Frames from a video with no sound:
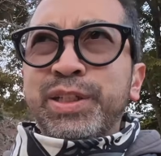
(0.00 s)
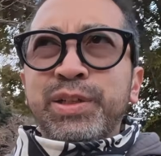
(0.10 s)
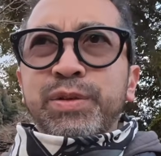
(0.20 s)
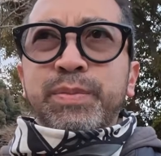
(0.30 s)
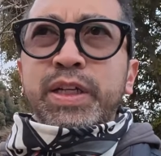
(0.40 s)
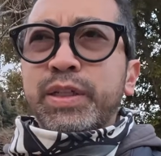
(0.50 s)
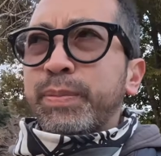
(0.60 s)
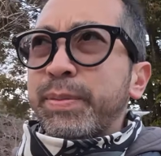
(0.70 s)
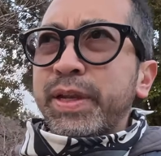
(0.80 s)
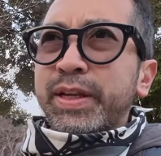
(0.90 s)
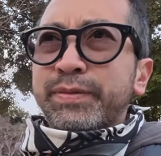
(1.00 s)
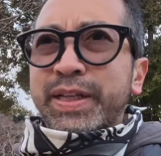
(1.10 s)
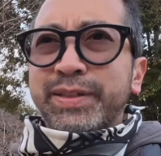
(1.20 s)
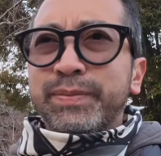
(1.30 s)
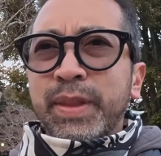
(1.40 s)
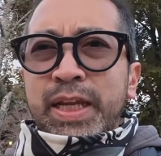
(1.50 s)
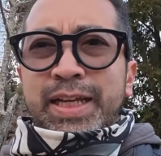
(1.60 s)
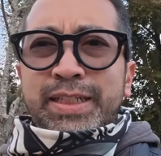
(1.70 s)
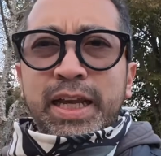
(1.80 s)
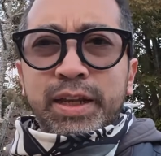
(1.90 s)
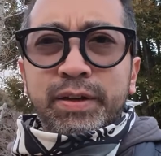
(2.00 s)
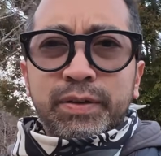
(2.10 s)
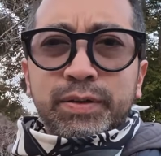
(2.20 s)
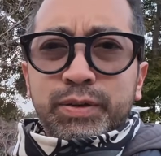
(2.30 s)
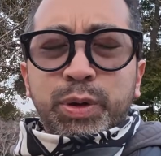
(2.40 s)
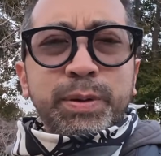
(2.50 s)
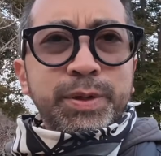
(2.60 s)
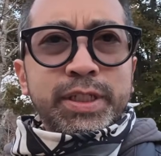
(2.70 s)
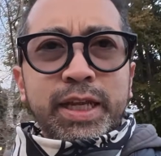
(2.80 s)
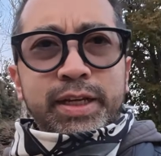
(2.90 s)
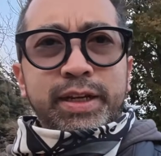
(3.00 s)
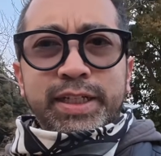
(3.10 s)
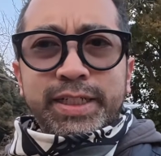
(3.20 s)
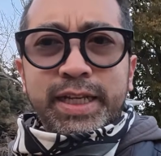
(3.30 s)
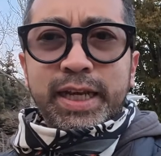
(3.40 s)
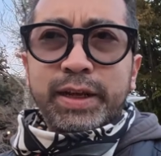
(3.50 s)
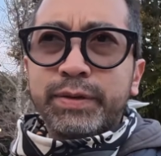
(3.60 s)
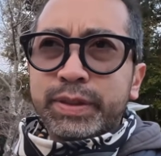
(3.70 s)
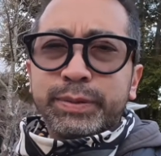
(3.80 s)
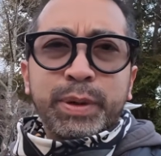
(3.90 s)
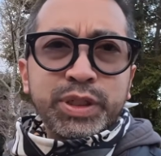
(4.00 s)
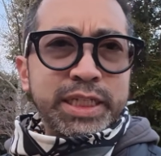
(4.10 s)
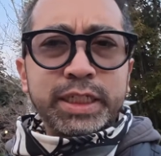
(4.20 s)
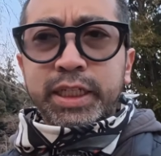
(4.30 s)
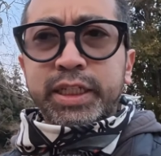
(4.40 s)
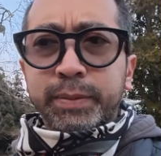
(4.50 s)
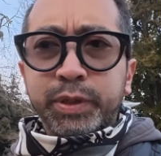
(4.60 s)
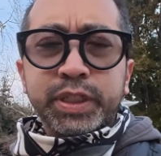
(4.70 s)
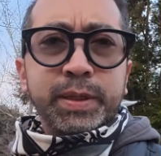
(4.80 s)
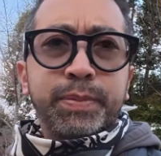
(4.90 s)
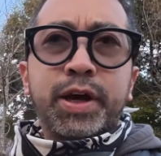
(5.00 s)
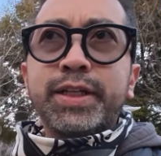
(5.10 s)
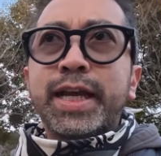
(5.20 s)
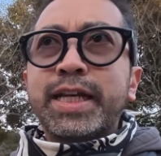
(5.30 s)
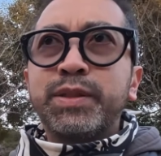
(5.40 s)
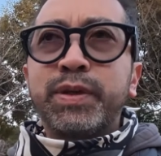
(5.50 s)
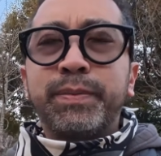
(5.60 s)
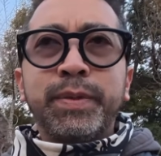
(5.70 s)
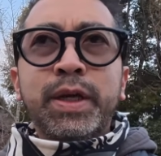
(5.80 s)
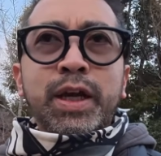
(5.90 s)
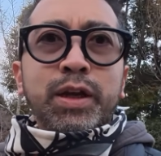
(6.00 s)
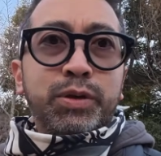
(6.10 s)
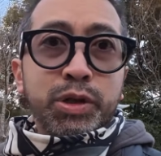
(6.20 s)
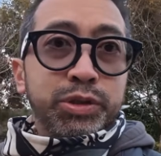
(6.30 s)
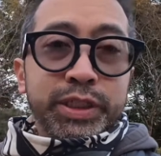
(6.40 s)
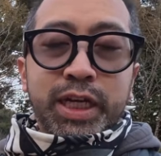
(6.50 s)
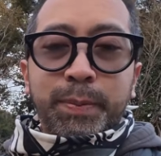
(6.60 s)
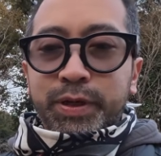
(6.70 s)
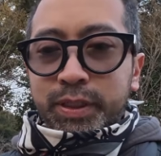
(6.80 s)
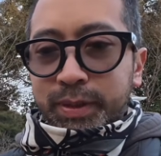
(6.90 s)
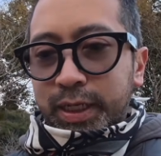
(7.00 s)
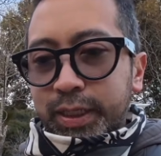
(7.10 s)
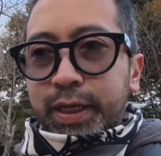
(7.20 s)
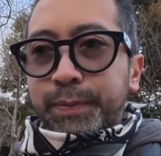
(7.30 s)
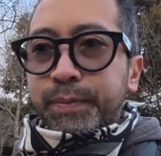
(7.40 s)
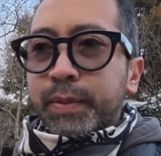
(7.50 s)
too much, maybe like 10, 20% each day, mostly just listening to music and podcasts when I'm grocery shopping or something like that.